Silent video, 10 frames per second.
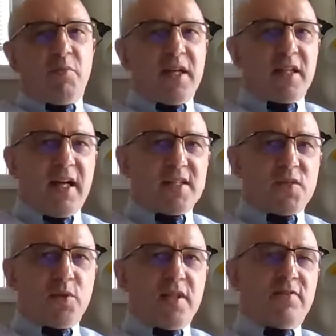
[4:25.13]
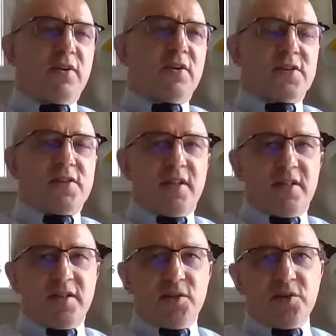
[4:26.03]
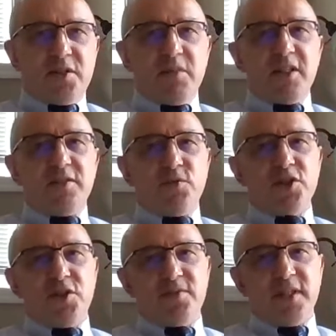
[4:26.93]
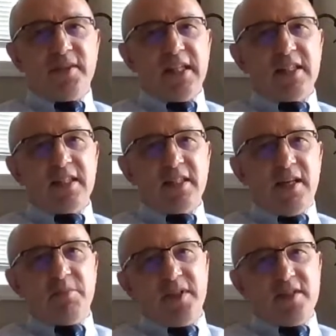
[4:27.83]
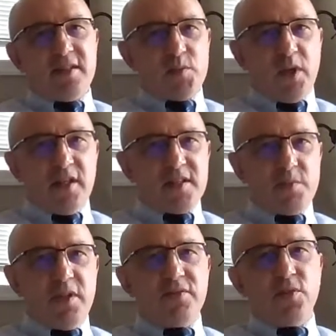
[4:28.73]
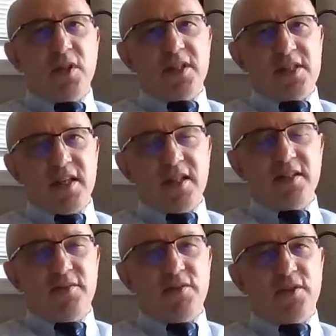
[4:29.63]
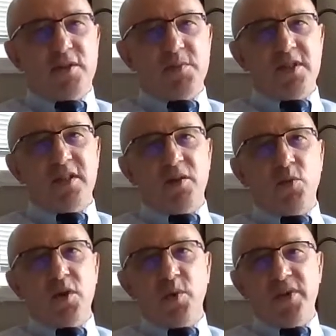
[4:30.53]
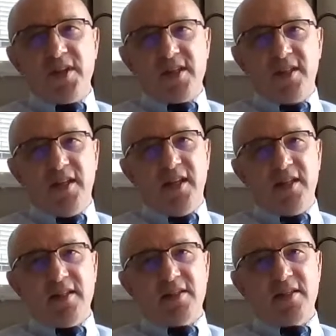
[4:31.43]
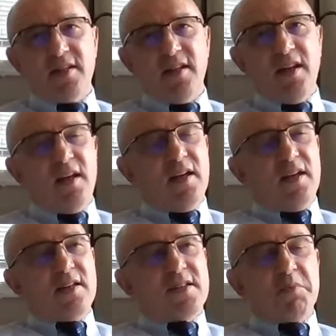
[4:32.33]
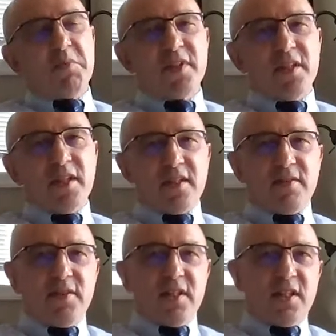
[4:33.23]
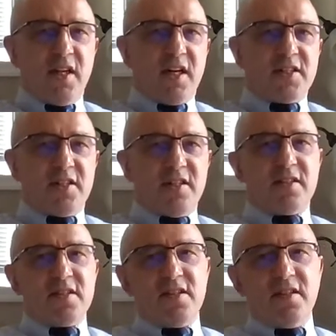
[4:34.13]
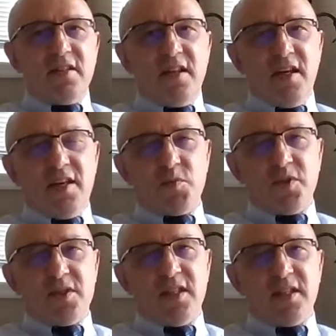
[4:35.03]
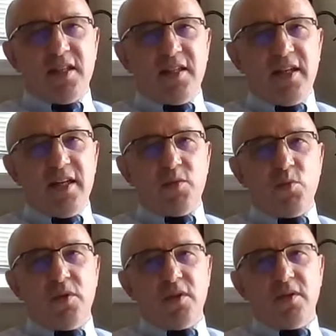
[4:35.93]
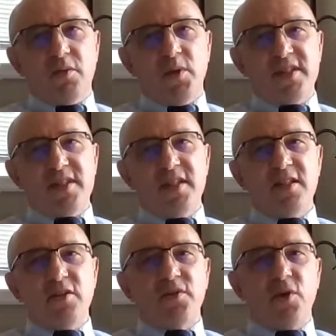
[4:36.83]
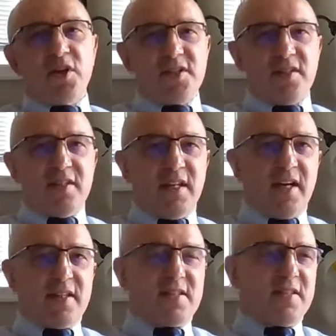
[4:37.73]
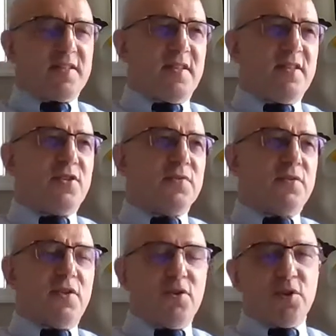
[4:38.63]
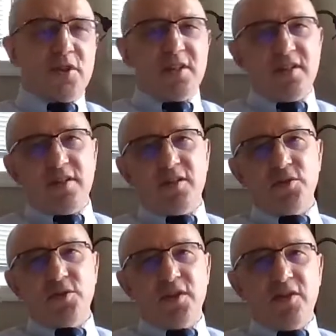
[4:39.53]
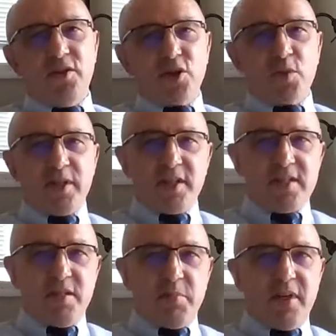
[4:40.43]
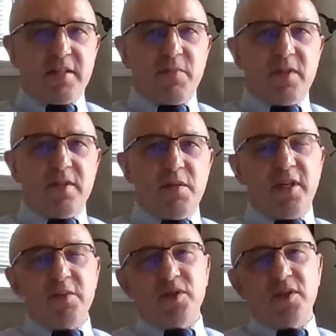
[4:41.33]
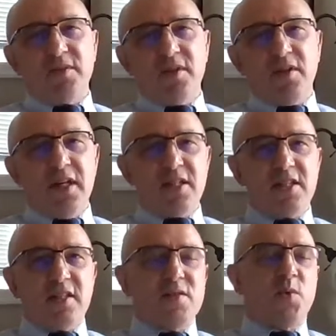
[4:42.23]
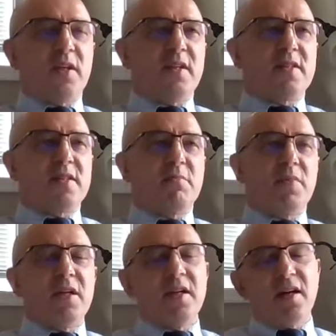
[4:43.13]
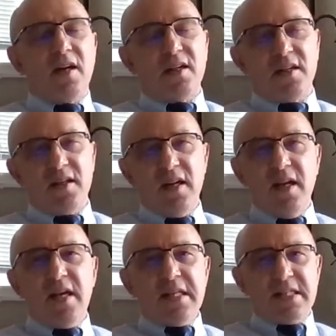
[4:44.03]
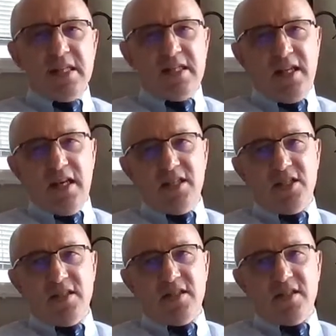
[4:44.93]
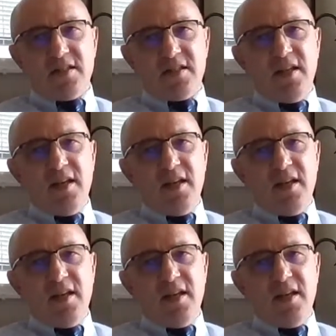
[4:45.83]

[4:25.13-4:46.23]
My clients were diverse and included many Fortune 500 companies as well as Big Four consulting firms that I work with as a clients. Some of the very large and interesting engagements that I led were with City of Austin, Texas, City of New York that included New York Police Department, Department of Education, as well as many other city agencies.